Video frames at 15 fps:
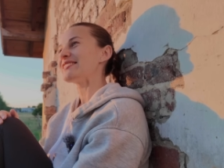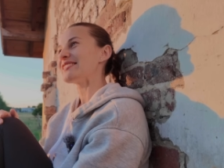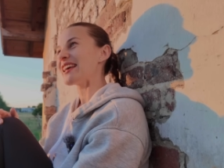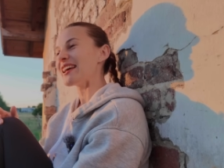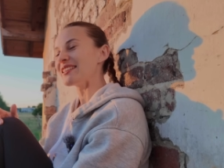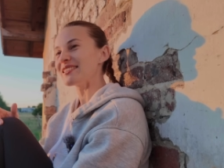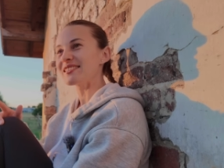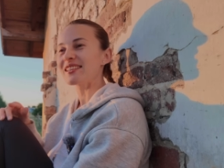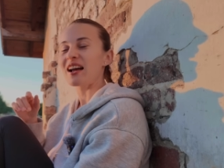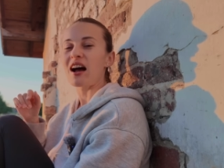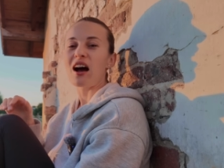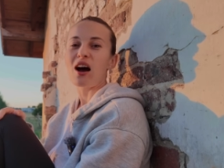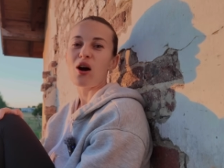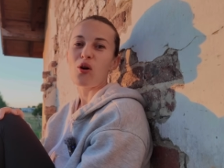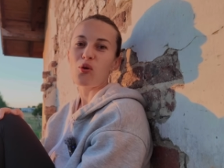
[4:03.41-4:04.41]
that's
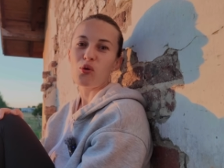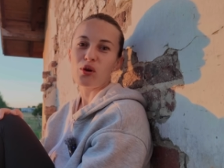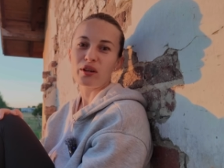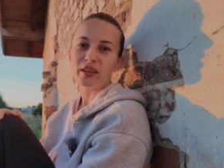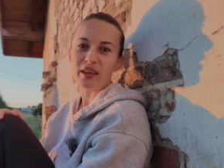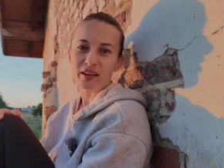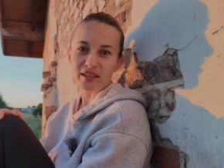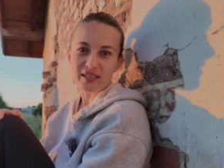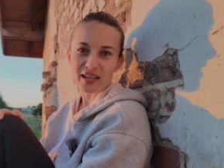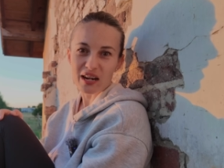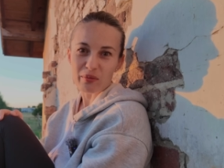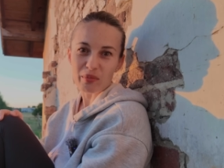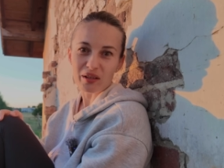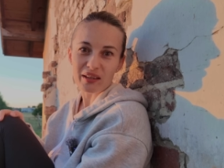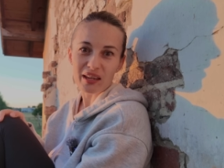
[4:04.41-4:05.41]
how
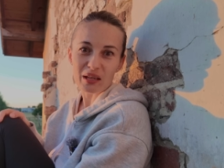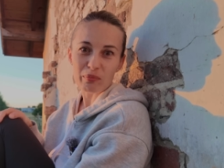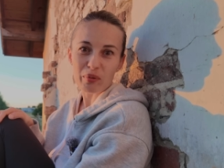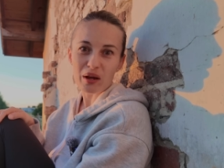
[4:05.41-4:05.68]
geothermal heat